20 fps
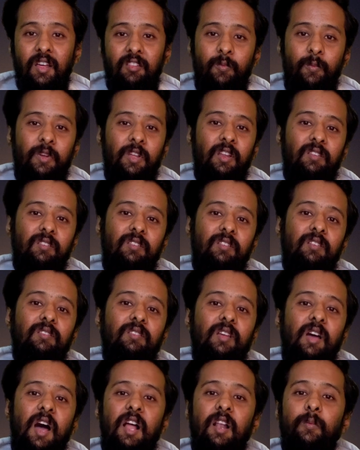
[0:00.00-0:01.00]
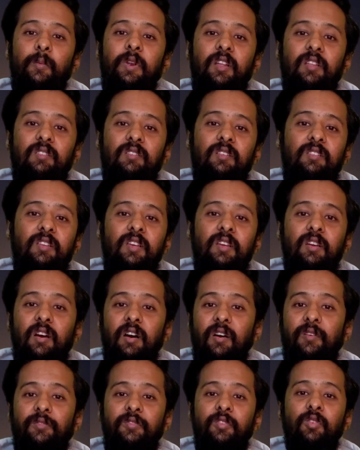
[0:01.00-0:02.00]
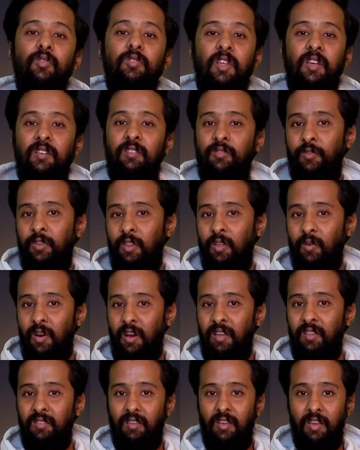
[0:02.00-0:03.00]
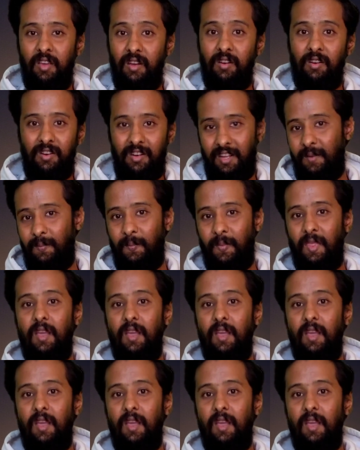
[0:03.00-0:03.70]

experiences, I'll be discussing a few things with you guys here today.